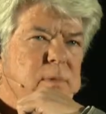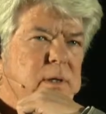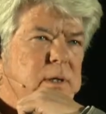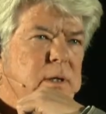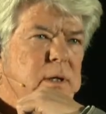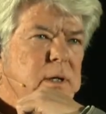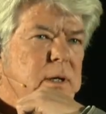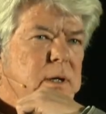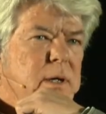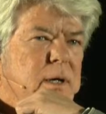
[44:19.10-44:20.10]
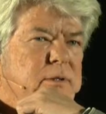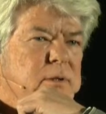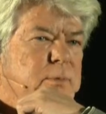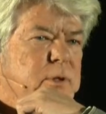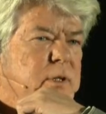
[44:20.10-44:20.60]
me
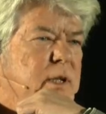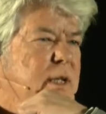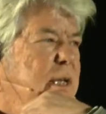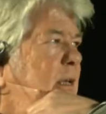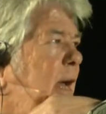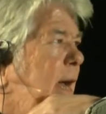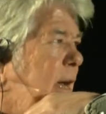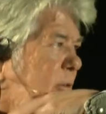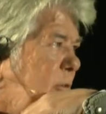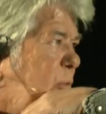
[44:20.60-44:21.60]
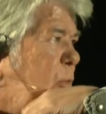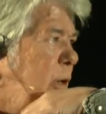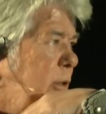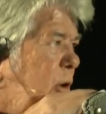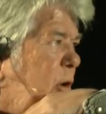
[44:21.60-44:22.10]
something that he asked
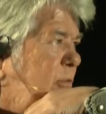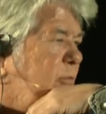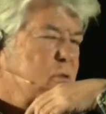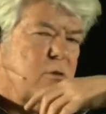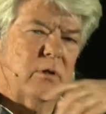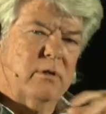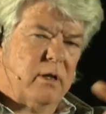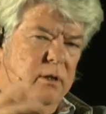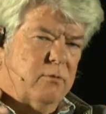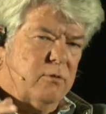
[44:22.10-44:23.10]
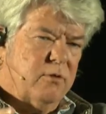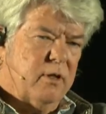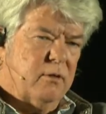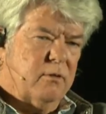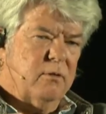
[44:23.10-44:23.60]
one of the artificial intelligence
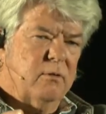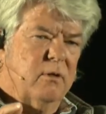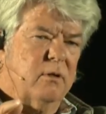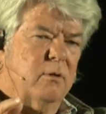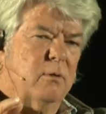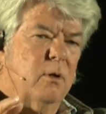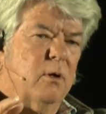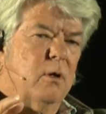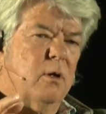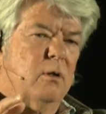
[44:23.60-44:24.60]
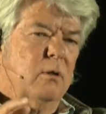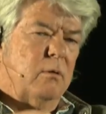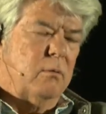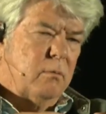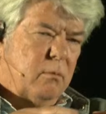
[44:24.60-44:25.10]
things. He said to
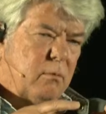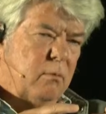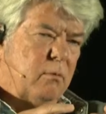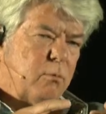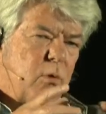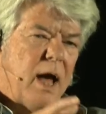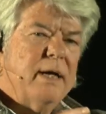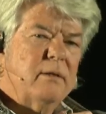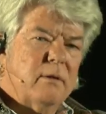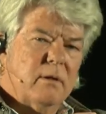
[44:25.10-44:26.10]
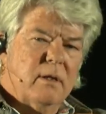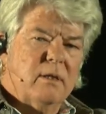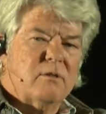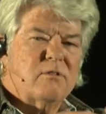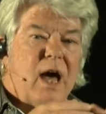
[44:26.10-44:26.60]
write
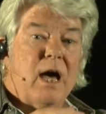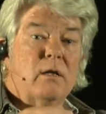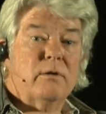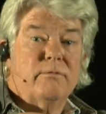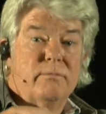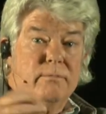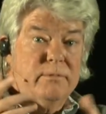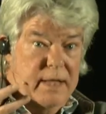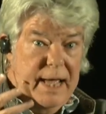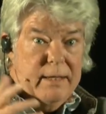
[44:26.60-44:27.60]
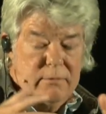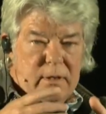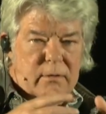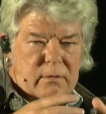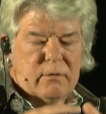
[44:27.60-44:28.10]
in the style of Dad,
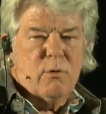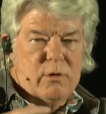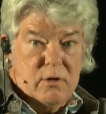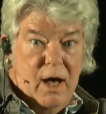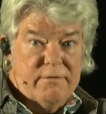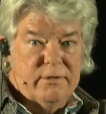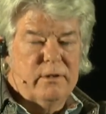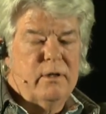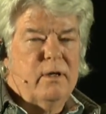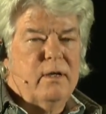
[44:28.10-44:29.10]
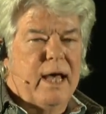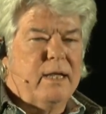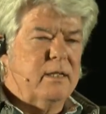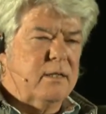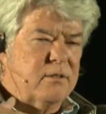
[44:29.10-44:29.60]
in Chris Offutt,
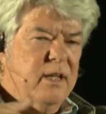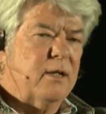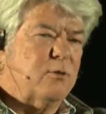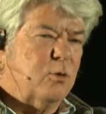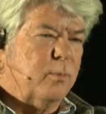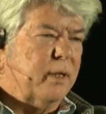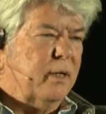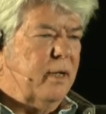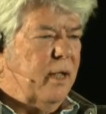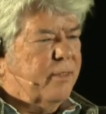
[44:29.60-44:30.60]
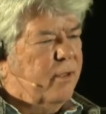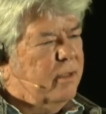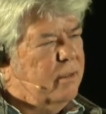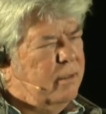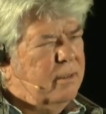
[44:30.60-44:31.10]
and then he sent it to me, and I
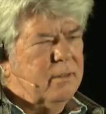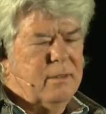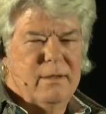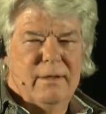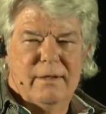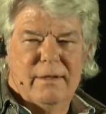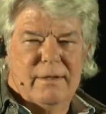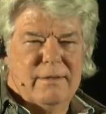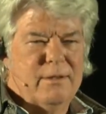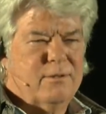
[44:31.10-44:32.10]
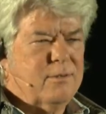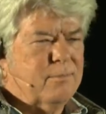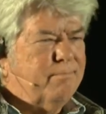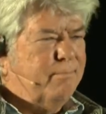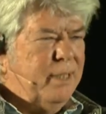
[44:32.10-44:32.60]
thought, this is
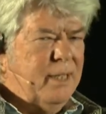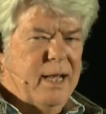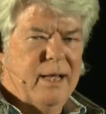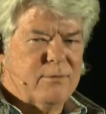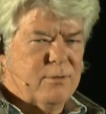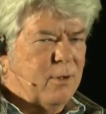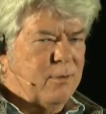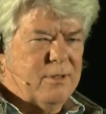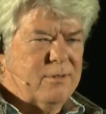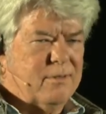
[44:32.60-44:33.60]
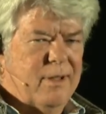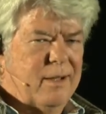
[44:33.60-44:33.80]
BS, you know, this is